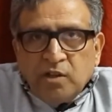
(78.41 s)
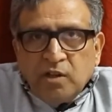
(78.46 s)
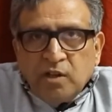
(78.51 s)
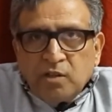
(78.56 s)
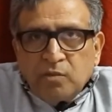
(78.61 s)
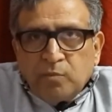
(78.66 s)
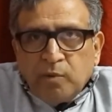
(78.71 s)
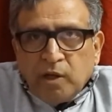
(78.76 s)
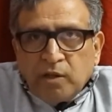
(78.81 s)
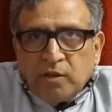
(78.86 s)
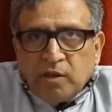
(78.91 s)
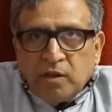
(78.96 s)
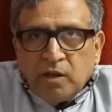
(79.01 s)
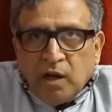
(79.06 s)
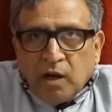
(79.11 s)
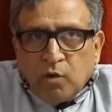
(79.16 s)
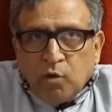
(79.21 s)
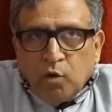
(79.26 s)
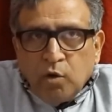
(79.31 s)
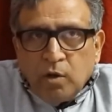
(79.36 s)
His brother
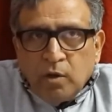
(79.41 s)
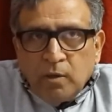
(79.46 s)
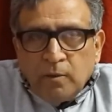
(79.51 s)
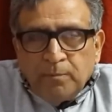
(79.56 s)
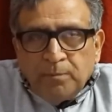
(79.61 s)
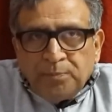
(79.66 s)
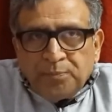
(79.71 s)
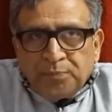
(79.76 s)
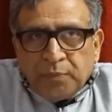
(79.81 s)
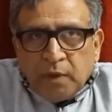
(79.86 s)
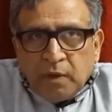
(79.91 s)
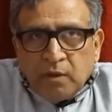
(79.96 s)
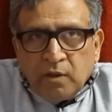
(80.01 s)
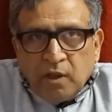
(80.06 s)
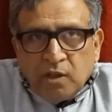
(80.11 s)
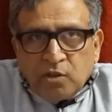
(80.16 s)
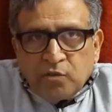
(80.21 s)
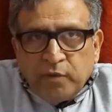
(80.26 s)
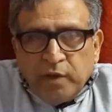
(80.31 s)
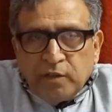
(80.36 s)
Nakul
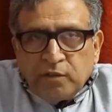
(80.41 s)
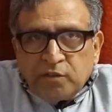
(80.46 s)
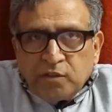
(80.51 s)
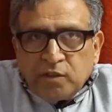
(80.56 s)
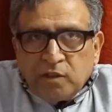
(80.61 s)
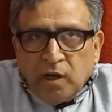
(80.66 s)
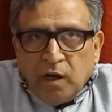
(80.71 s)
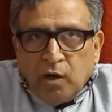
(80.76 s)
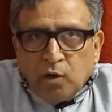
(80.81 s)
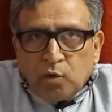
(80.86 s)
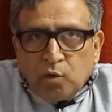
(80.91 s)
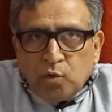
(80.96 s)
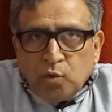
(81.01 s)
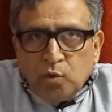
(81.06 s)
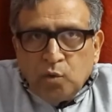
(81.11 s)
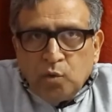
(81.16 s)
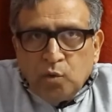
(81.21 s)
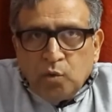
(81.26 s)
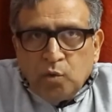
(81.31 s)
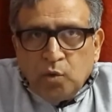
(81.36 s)
thus ventured out
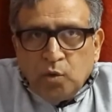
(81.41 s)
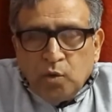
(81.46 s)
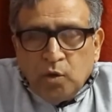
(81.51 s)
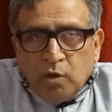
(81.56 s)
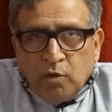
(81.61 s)
to